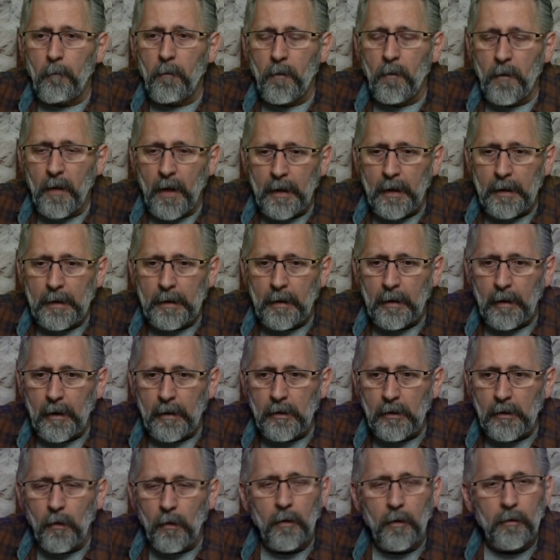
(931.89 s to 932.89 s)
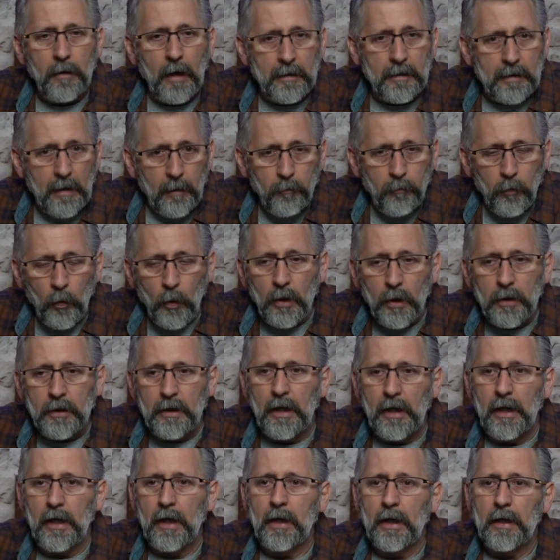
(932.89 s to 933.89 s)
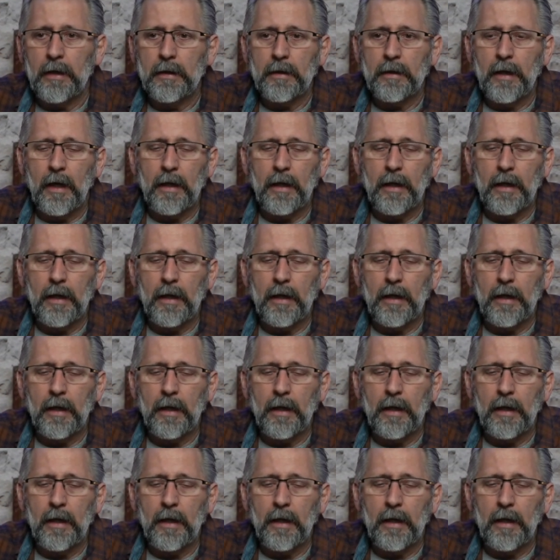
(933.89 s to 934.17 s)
then I kept working.